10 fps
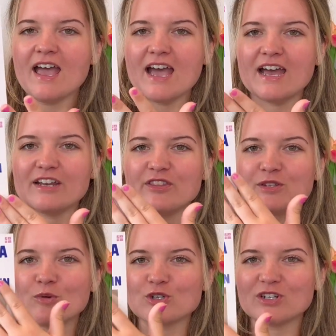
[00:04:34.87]
and this
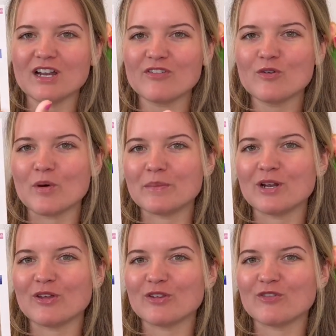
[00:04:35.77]
portrait of the woman
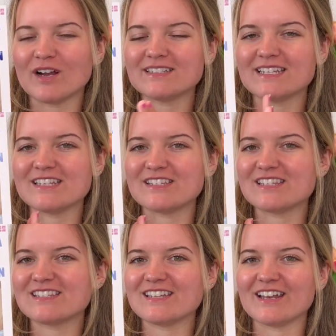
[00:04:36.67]
on the front is
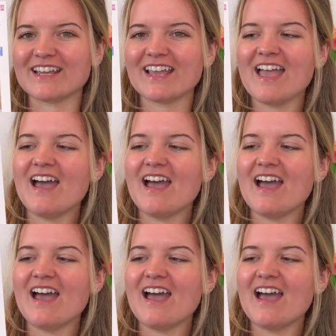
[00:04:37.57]
stunning.